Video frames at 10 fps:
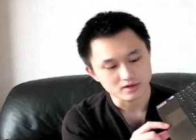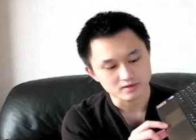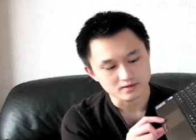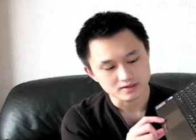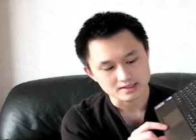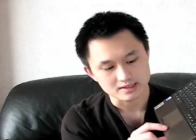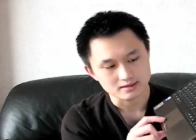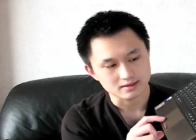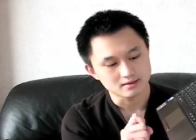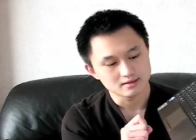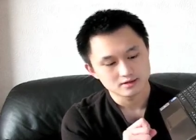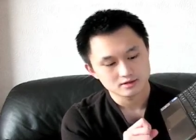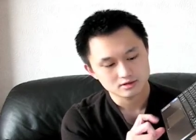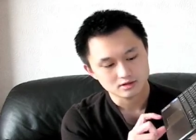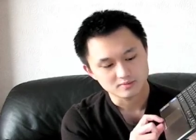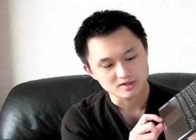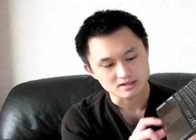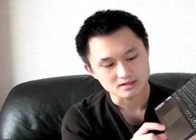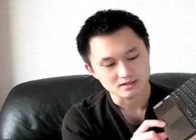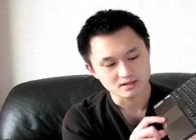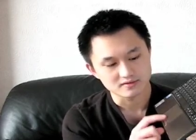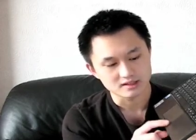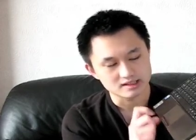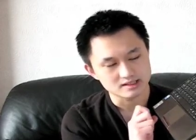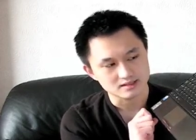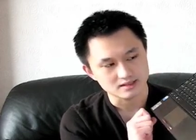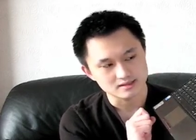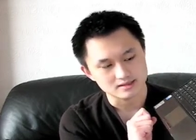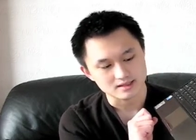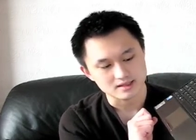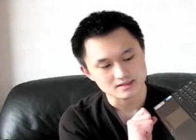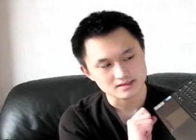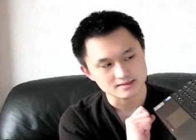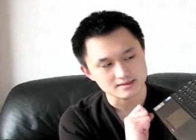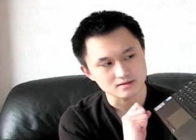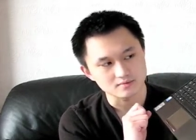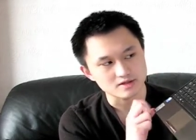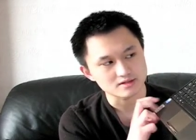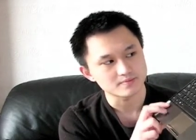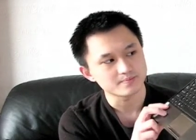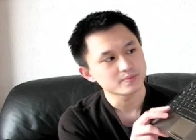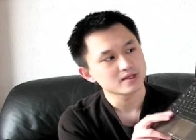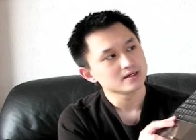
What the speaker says: although it is actually two buttons cleverly disguised as a single button.